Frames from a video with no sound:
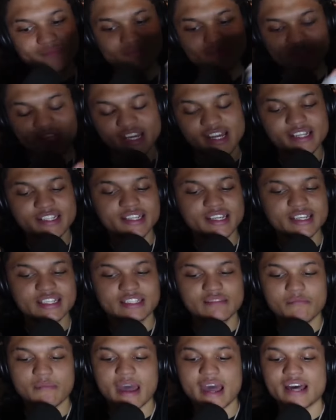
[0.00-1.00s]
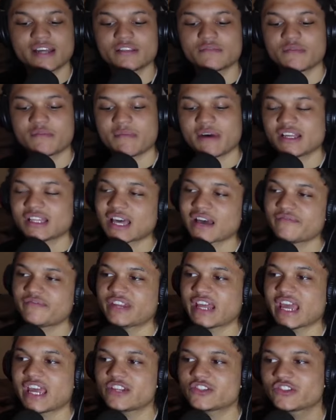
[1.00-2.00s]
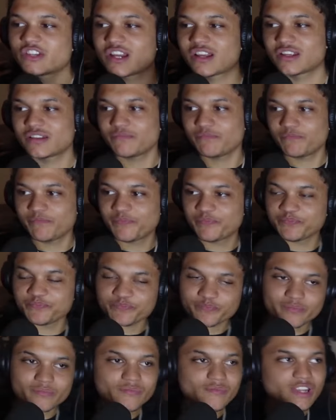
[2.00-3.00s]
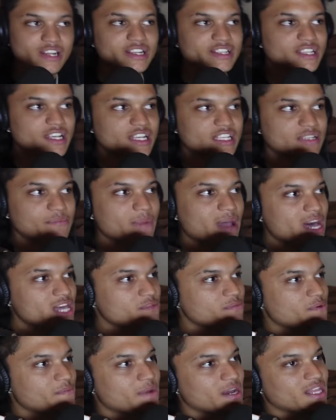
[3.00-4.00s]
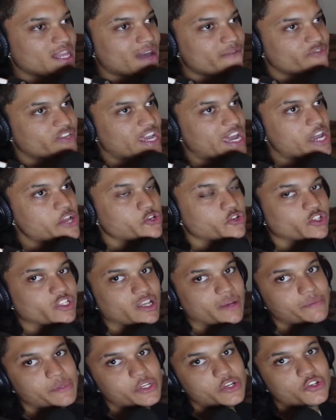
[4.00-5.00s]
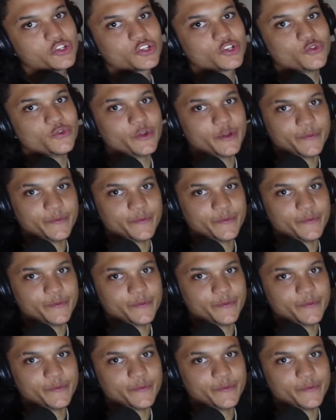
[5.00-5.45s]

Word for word: He said, smiling, but my life dangerous. He said, smiling, but my life dangerous. I'm used to it.